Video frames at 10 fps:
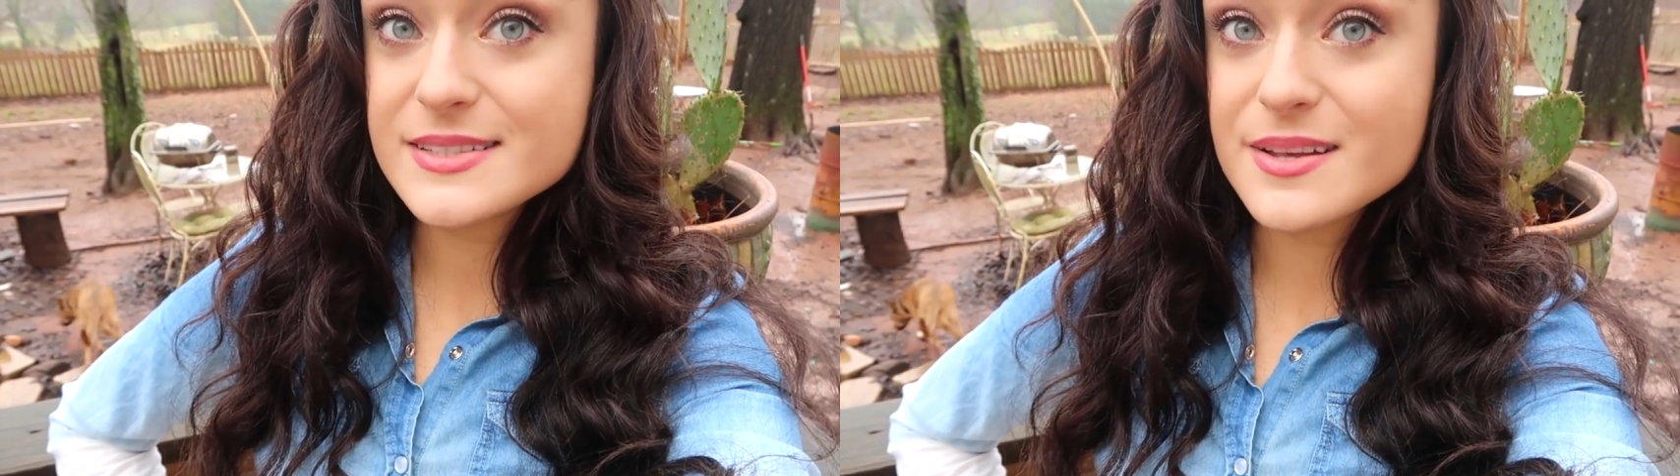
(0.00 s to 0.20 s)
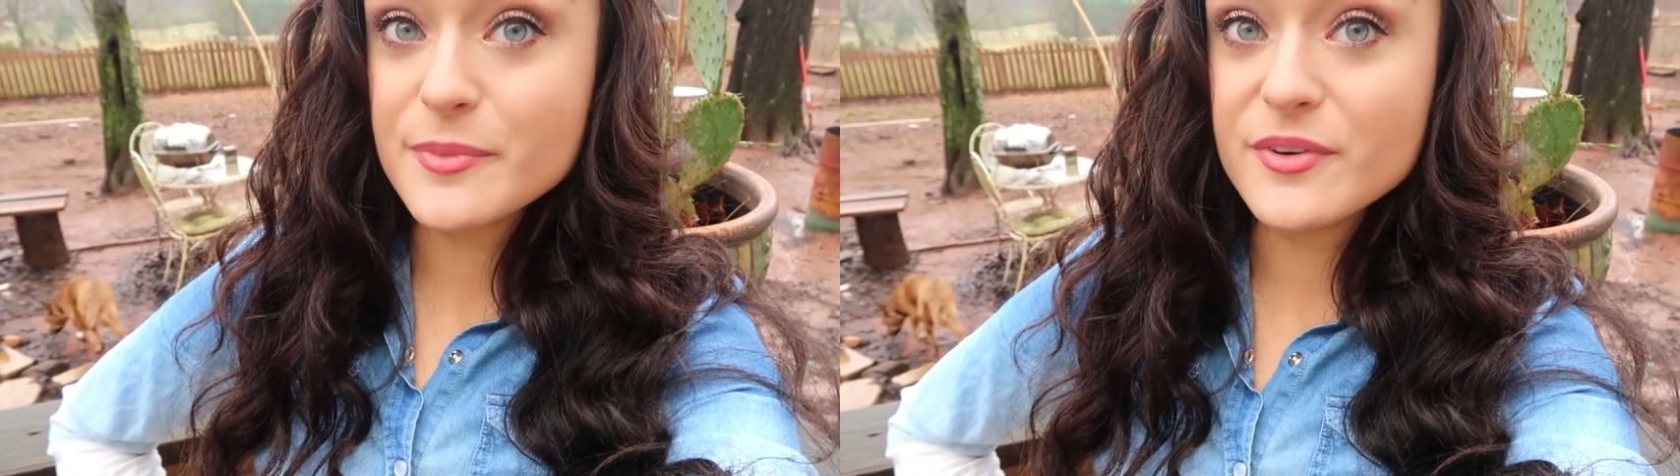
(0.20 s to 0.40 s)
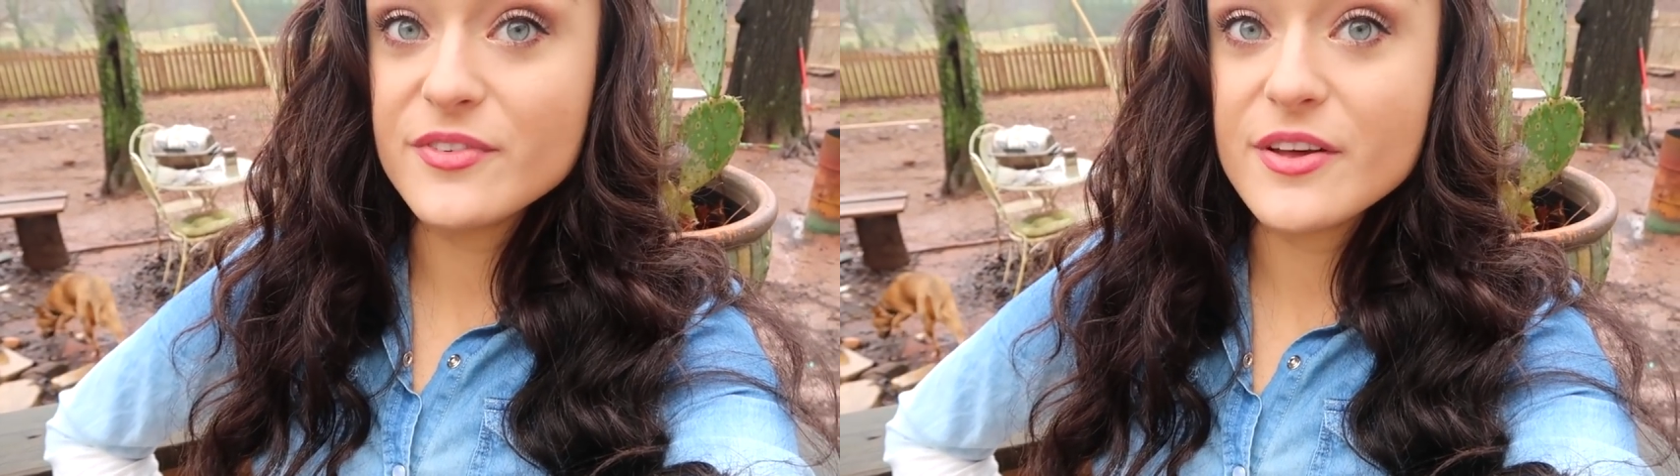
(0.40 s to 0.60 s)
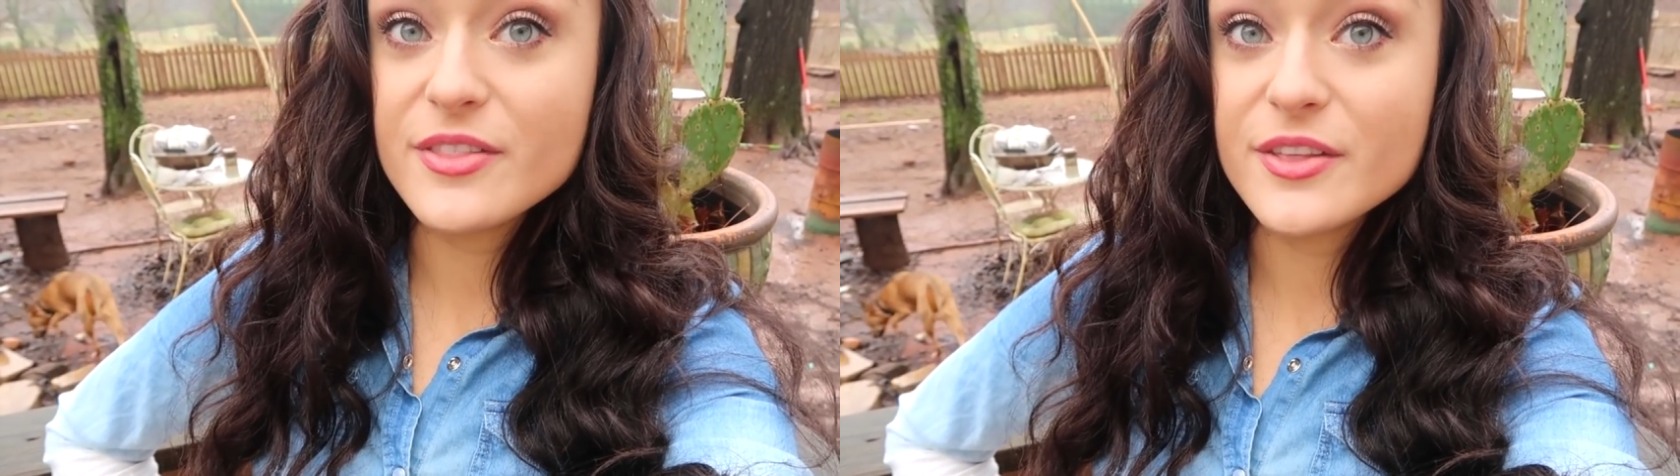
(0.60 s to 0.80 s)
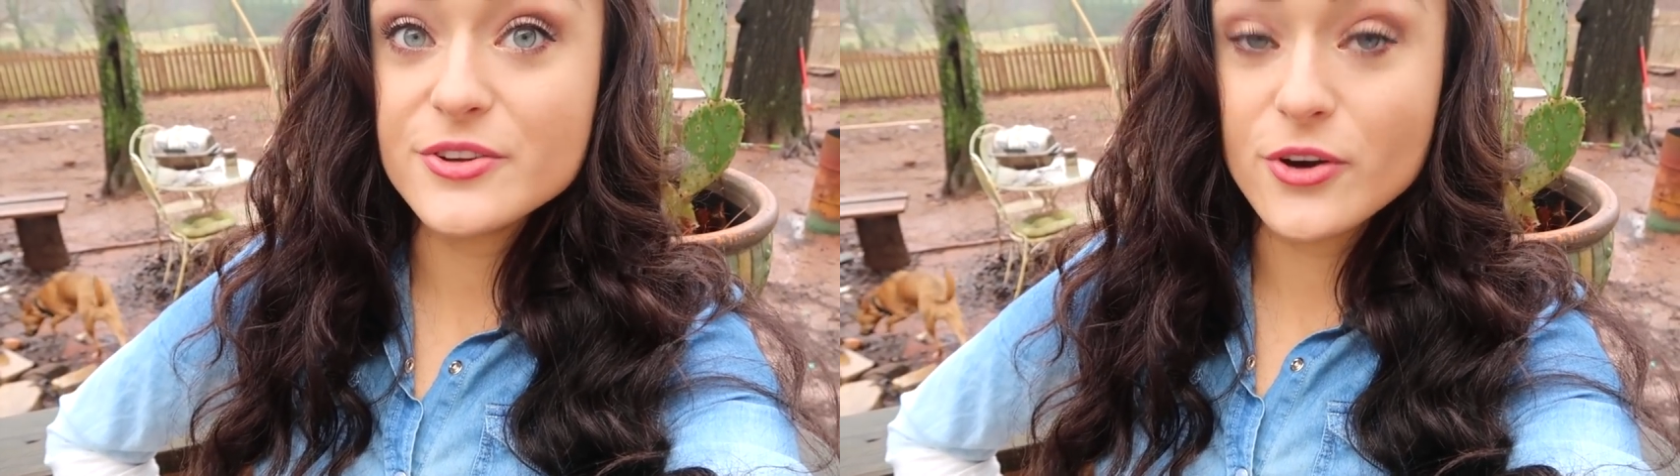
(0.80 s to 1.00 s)
some of
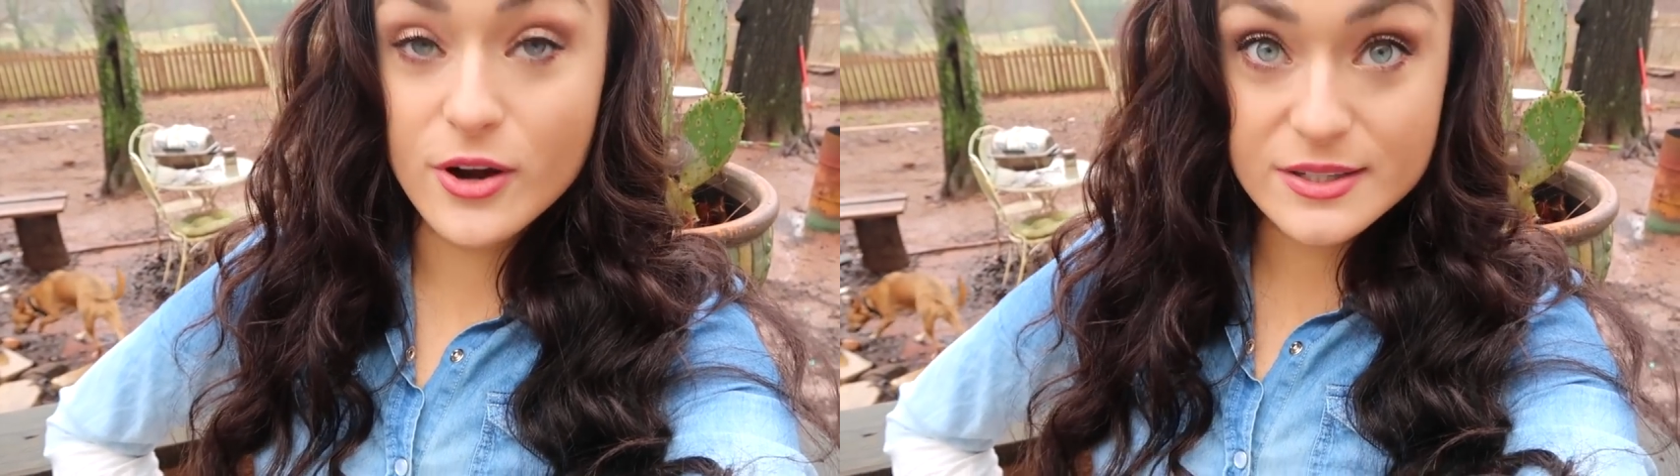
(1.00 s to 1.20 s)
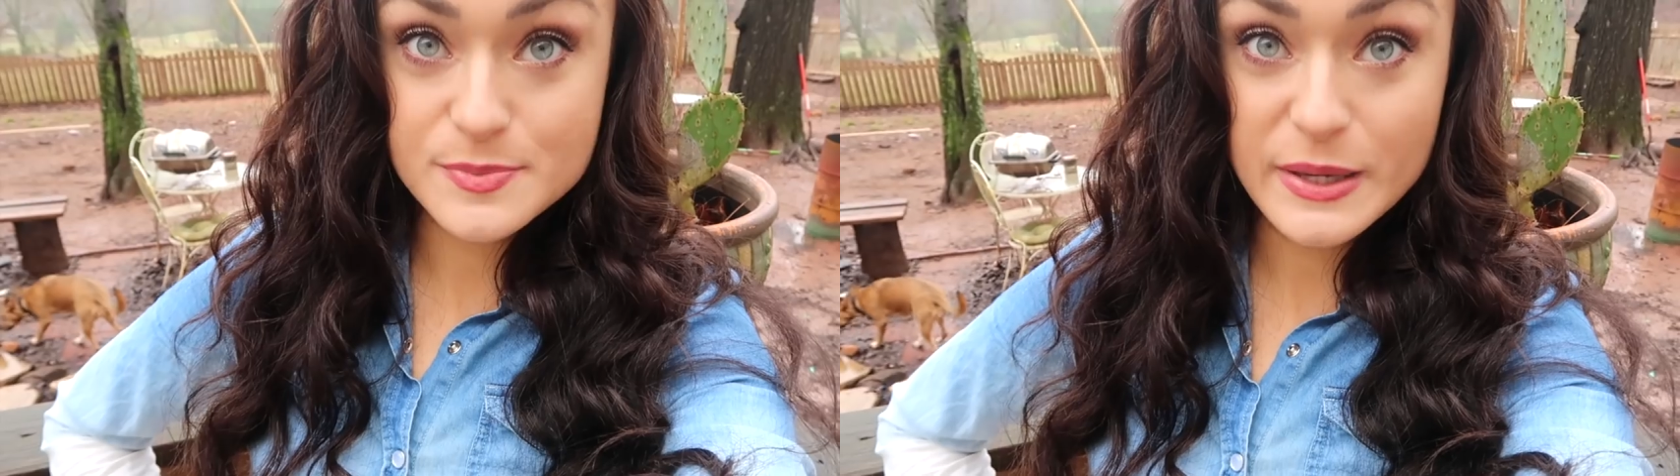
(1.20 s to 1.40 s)
the dog's